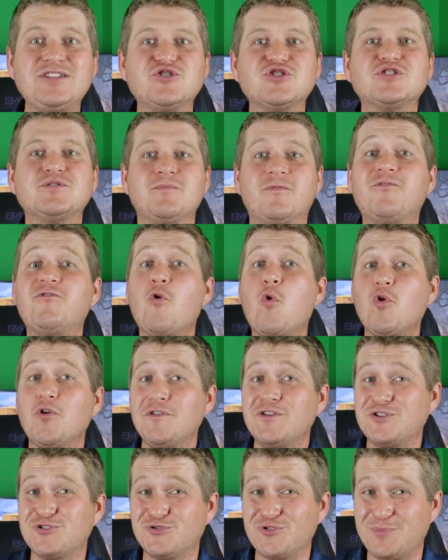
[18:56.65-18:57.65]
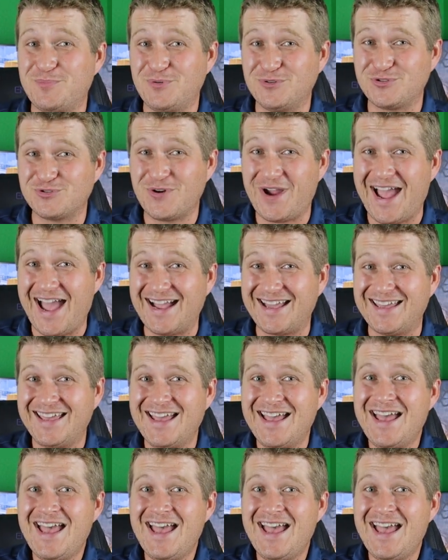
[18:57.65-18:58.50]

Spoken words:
just for the triple track.